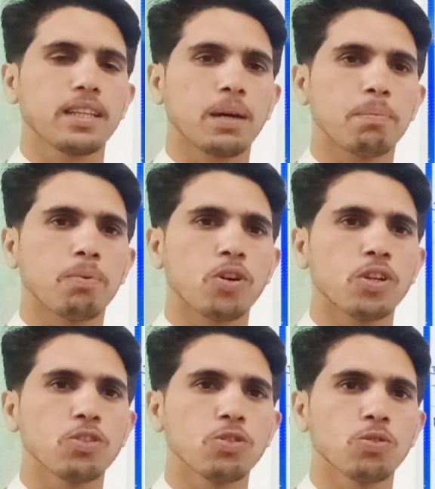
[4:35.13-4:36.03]
the
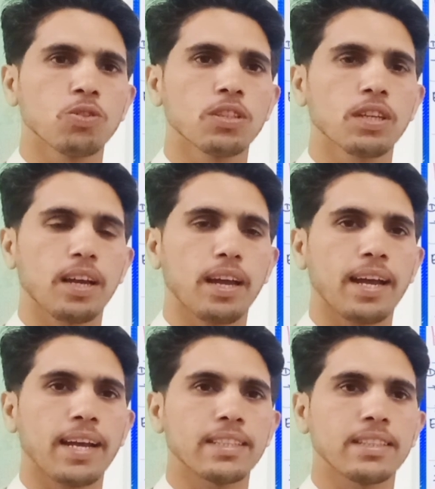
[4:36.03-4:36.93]
poet used
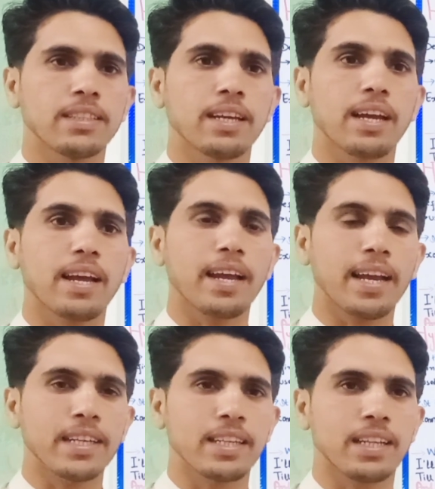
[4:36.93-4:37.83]
as in